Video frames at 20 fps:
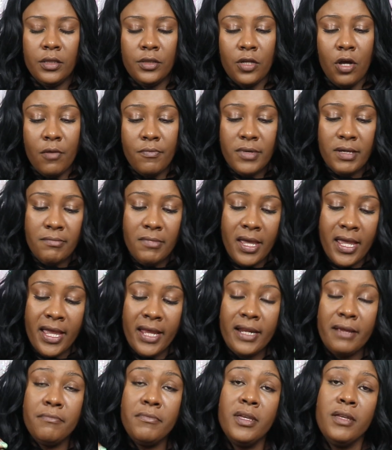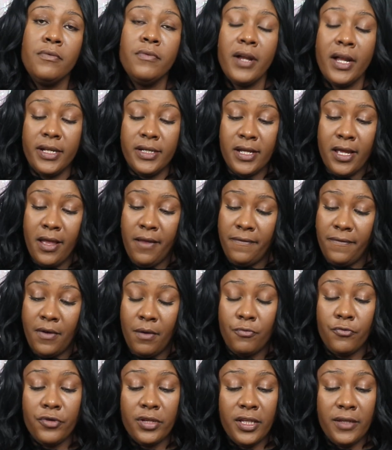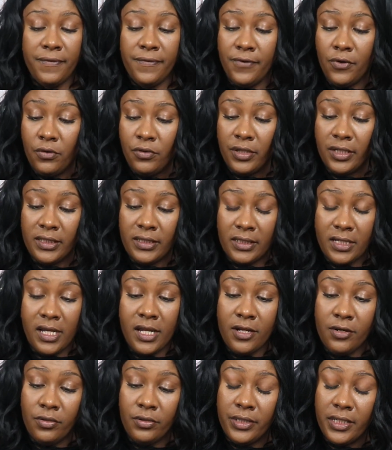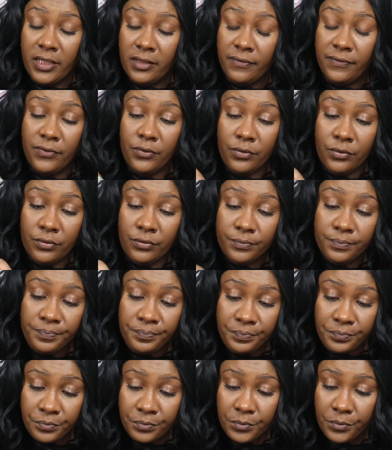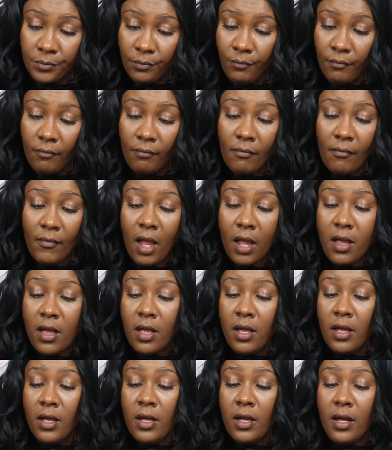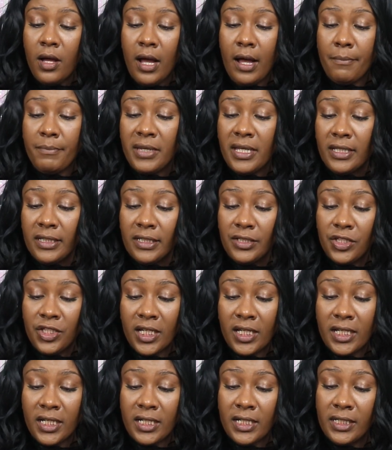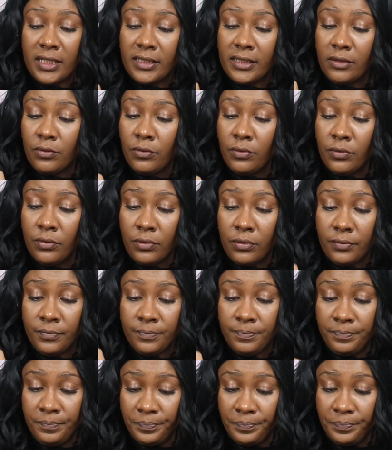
don't be mad at me right now if I'm really focused in on this food. I mean, the chicken is, ooh.